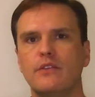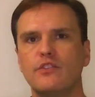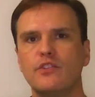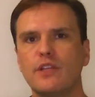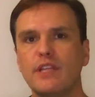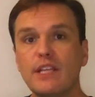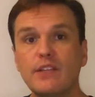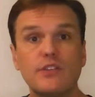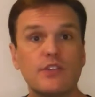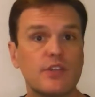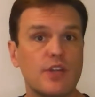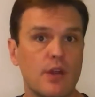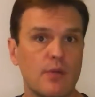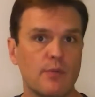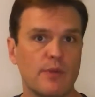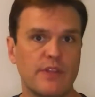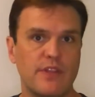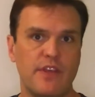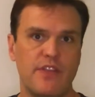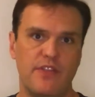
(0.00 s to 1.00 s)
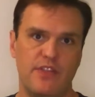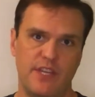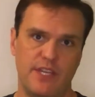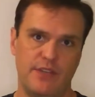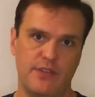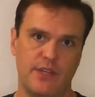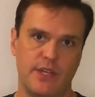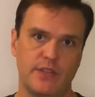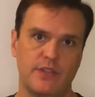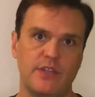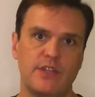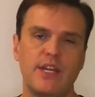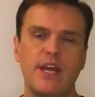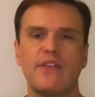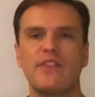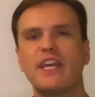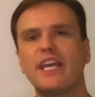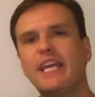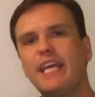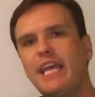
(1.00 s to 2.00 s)
So let's start with the thesis. Now,
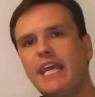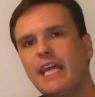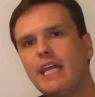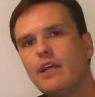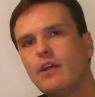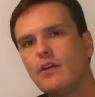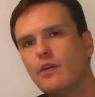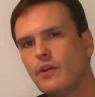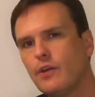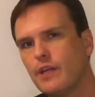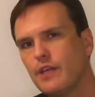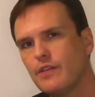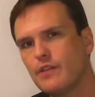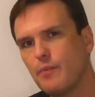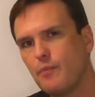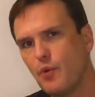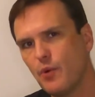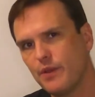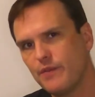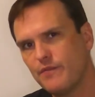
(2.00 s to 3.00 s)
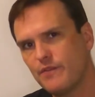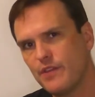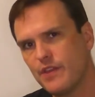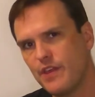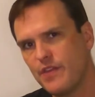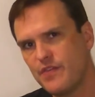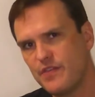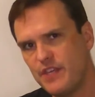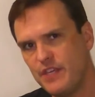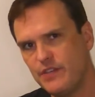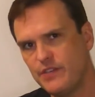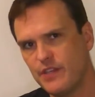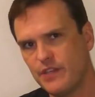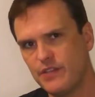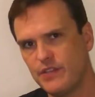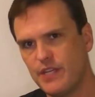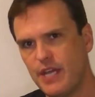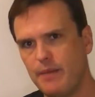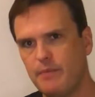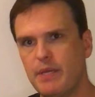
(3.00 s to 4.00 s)
the key to earning the point for the thesis
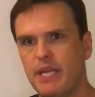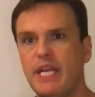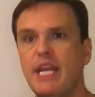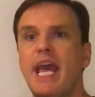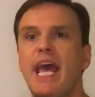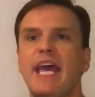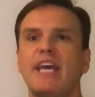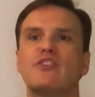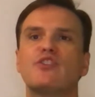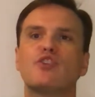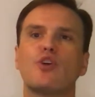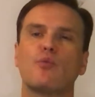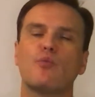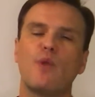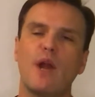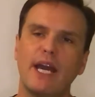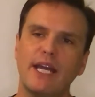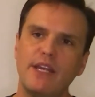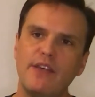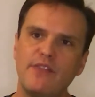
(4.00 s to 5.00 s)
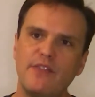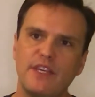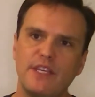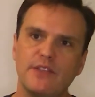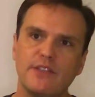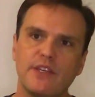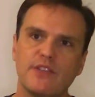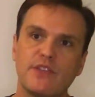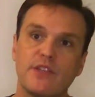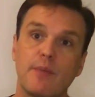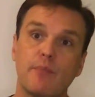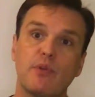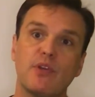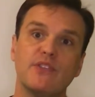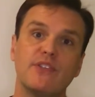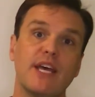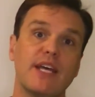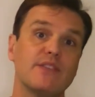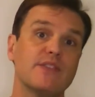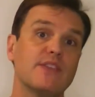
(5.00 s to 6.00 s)
statement is to write a thesis that
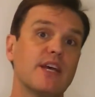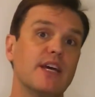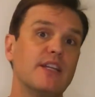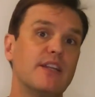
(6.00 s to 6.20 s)
presents a